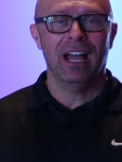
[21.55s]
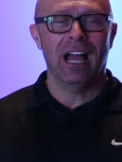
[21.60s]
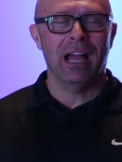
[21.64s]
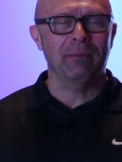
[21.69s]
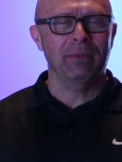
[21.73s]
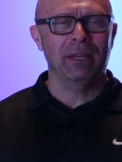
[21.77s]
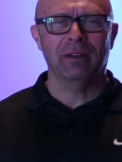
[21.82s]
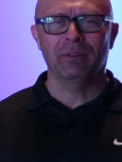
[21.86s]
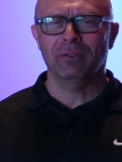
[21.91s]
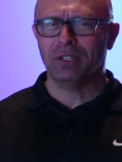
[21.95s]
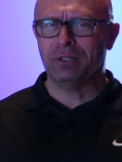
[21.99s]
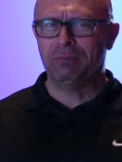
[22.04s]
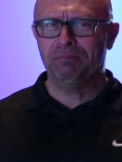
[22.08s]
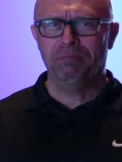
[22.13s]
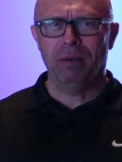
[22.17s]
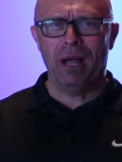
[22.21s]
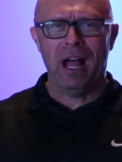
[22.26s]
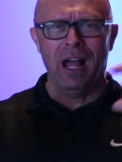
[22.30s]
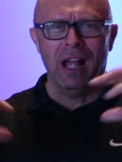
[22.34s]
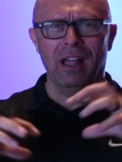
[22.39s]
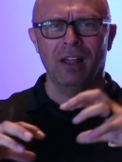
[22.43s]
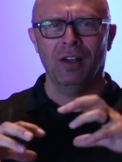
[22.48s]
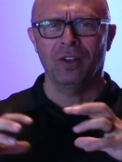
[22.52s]
I mean, it was
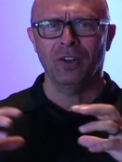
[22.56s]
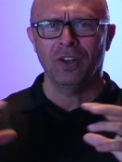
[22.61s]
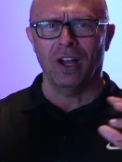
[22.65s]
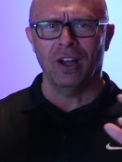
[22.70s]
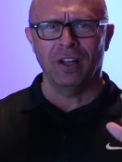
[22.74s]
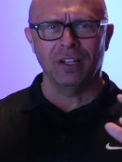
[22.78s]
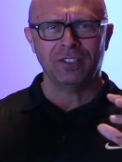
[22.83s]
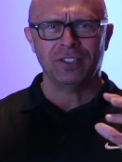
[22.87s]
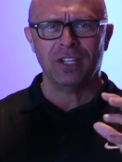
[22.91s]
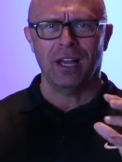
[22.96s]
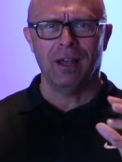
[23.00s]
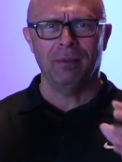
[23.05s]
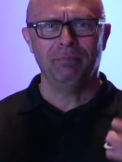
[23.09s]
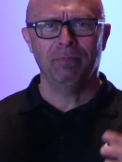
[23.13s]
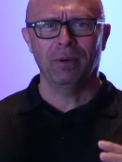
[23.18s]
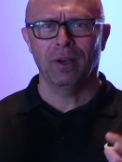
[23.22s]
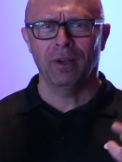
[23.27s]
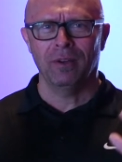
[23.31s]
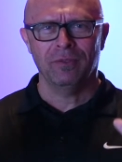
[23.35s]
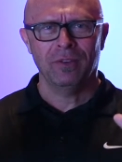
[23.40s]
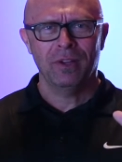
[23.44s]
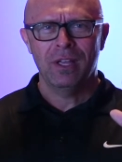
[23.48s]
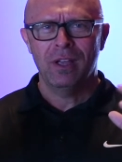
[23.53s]
piled on top
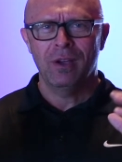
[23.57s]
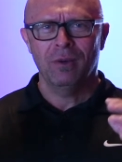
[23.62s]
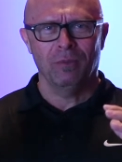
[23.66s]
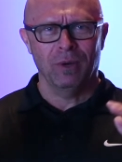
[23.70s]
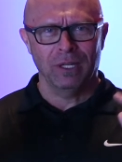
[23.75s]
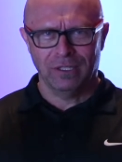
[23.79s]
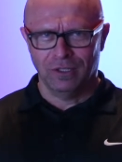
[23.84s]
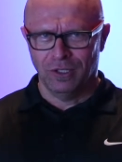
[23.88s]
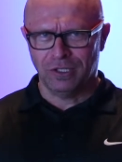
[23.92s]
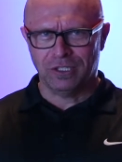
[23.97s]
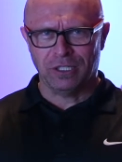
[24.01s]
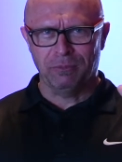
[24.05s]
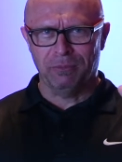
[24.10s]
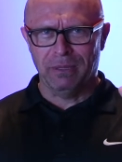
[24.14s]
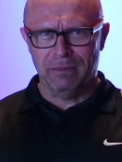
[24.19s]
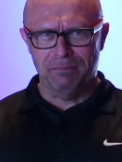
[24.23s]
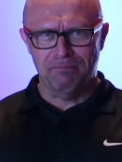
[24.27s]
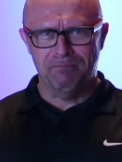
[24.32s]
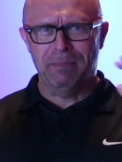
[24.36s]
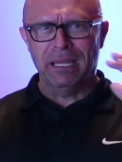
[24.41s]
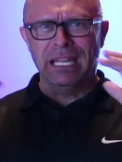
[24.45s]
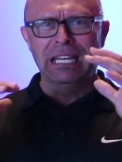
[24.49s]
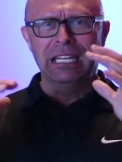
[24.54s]
of what looked to
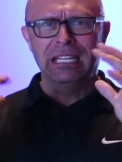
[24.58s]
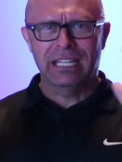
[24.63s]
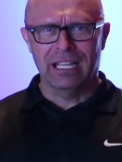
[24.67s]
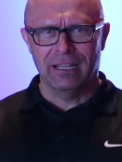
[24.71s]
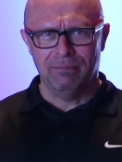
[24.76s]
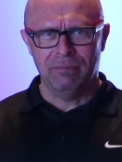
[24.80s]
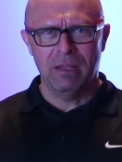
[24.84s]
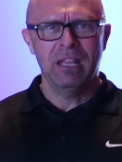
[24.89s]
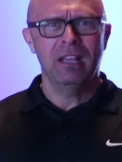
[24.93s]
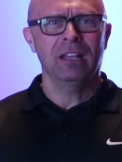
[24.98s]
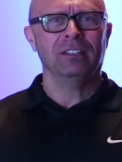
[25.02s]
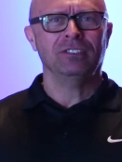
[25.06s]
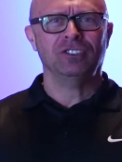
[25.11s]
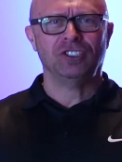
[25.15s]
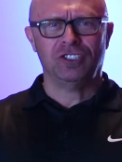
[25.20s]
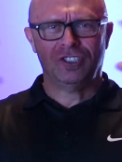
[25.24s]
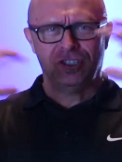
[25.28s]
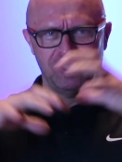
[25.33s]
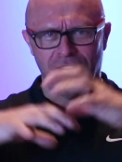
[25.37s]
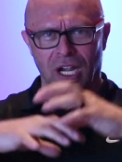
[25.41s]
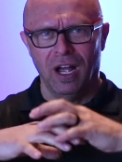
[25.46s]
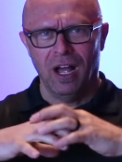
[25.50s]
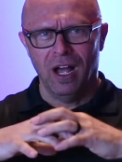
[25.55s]
be bean dip,
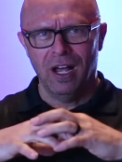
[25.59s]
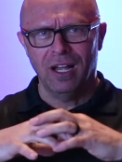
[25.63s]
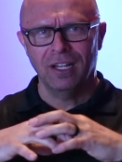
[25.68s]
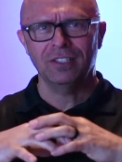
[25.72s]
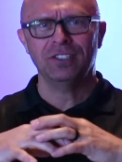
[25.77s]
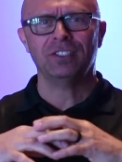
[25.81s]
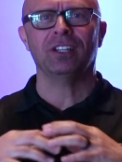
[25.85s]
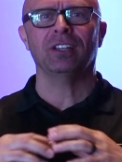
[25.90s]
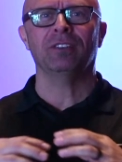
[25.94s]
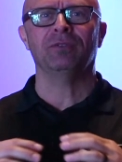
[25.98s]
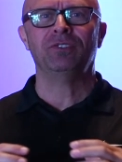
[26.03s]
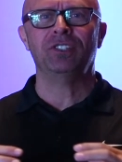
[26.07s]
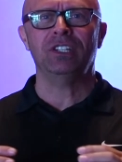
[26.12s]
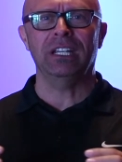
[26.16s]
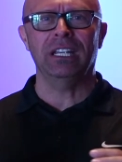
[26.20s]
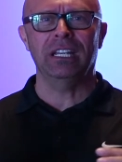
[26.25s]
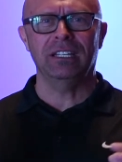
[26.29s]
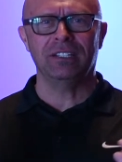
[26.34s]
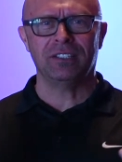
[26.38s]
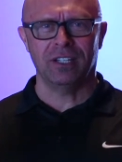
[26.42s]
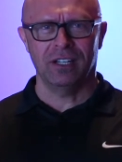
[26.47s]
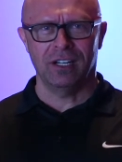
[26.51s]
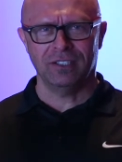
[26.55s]
tons of
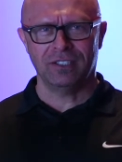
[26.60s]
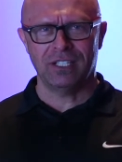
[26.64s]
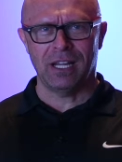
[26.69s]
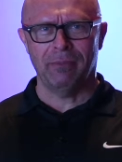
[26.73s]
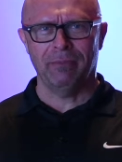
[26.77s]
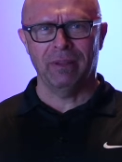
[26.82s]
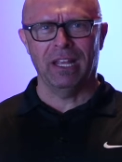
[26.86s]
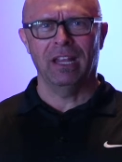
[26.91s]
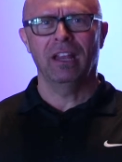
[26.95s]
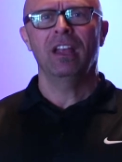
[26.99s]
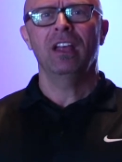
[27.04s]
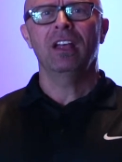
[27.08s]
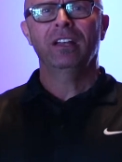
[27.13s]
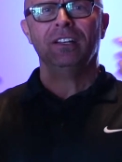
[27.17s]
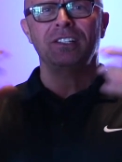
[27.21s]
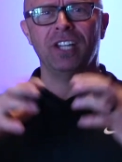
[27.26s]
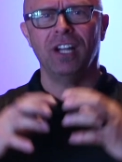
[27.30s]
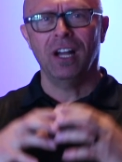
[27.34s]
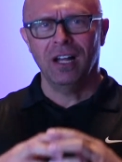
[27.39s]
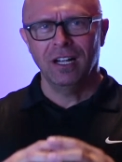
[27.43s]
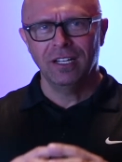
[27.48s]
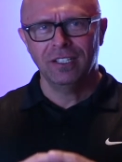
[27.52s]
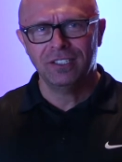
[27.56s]
cheese, and on top of that,
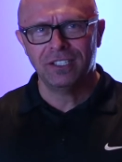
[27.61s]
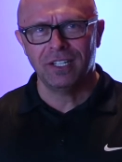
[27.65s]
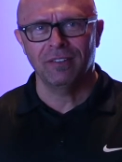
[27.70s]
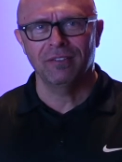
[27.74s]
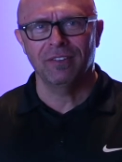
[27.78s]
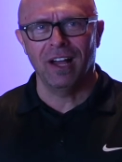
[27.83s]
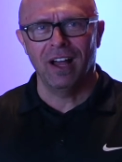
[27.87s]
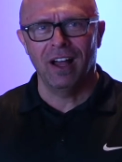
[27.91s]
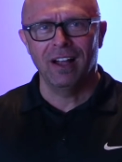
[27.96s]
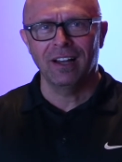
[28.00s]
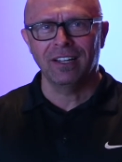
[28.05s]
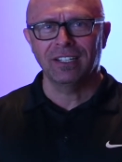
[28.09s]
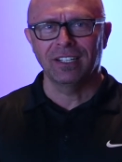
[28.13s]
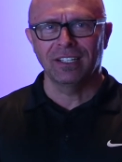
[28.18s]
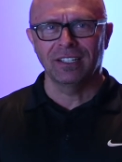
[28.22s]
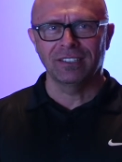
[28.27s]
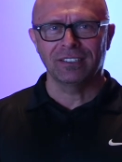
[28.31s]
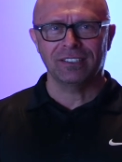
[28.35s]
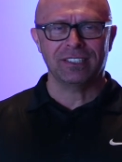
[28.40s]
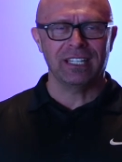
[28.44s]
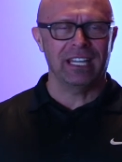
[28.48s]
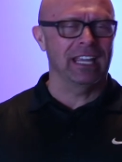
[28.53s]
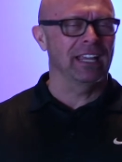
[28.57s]
tons of
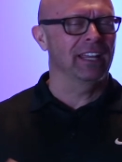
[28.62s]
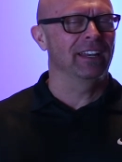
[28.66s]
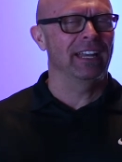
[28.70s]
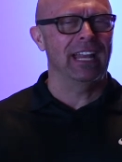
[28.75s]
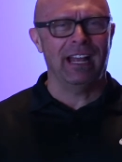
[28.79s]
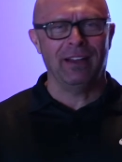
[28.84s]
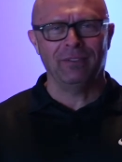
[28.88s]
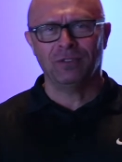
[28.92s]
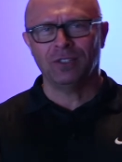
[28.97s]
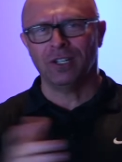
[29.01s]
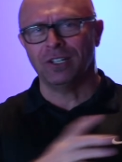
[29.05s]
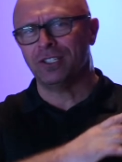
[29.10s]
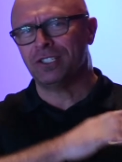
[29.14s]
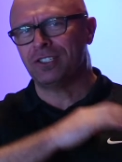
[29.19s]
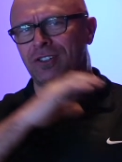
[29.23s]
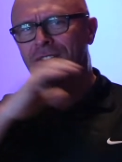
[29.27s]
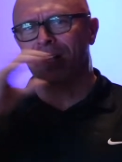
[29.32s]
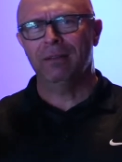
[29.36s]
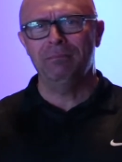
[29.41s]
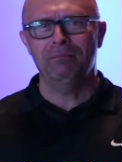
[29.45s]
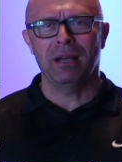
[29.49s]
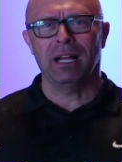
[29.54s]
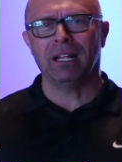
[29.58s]
onions. And after I
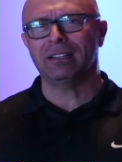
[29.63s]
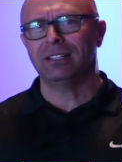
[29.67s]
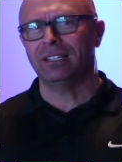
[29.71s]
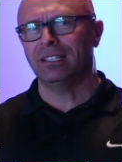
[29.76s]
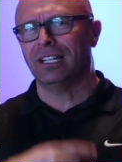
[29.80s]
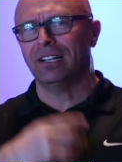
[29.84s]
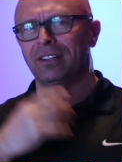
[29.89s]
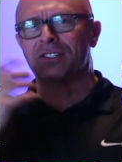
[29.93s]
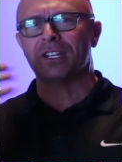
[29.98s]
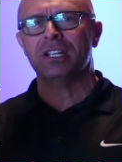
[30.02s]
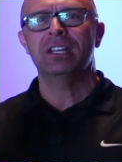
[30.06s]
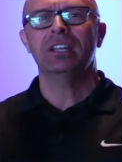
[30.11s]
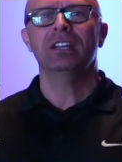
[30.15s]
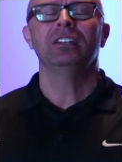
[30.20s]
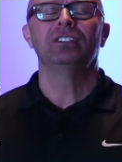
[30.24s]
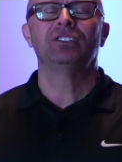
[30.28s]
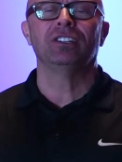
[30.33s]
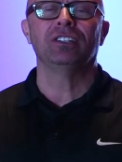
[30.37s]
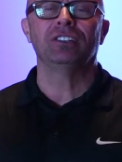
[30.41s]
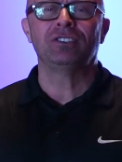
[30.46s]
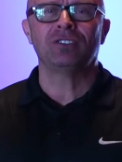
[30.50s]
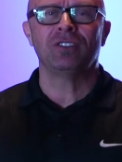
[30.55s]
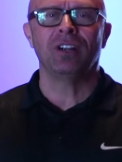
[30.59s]
scraped back the
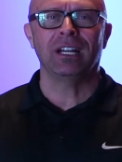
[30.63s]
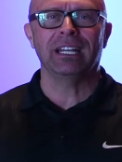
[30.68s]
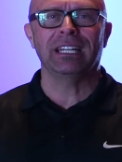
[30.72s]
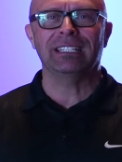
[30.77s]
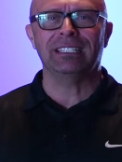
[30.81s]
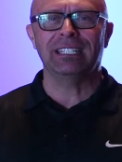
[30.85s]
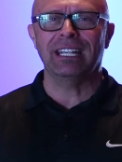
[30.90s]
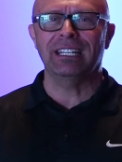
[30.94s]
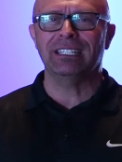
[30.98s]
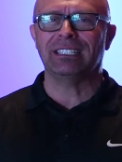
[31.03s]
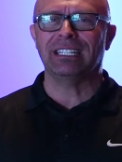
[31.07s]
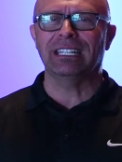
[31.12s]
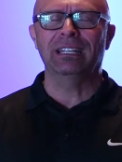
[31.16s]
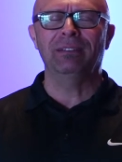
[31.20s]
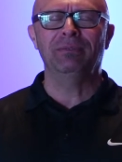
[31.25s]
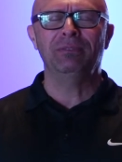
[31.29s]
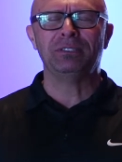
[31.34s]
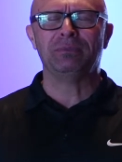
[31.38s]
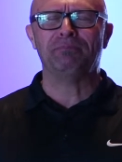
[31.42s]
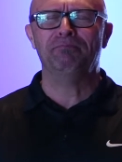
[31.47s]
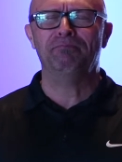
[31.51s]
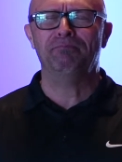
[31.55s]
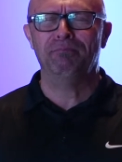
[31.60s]
layers, just tried to taste it, it
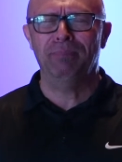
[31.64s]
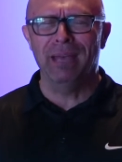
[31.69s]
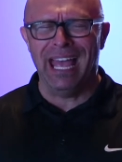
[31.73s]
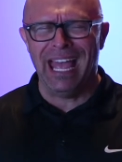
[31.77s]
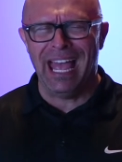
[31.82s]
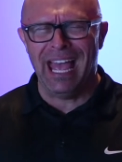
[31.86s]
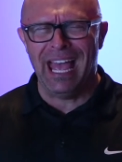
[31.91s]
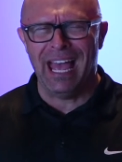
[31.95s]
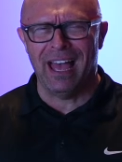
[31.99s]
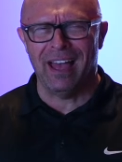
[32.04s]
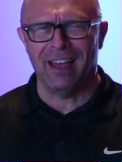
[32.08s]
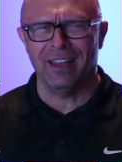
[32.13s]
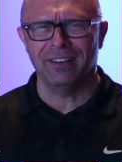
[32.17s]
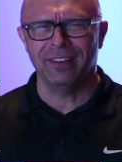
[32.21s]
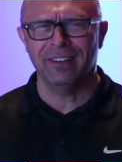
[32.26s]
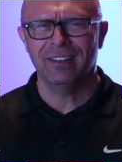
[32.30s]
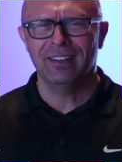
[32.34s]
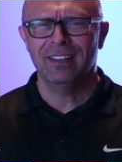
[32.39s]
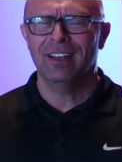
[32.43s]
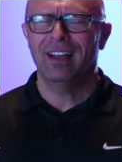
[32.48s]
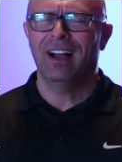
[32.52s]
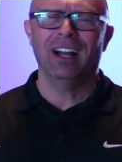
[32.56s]
was bad.